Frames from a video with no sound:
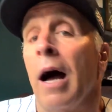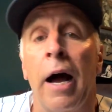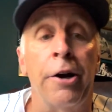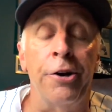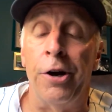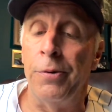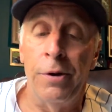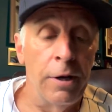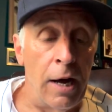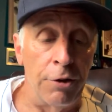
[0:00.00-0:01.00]
I don't know.
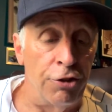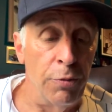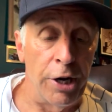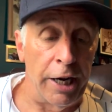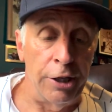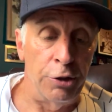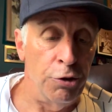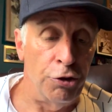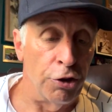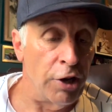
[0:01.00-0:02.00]
I'll see what I could do,
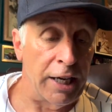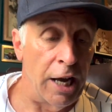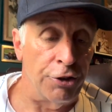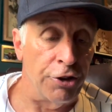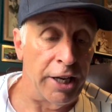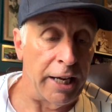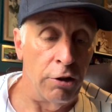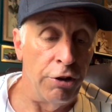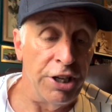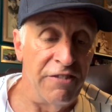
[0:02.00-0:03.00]
George. Like I said, I can
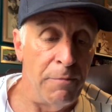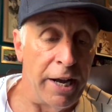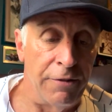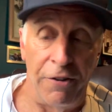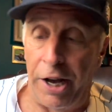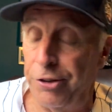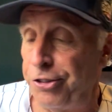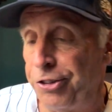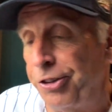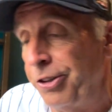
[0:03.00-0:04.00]
only give my advice.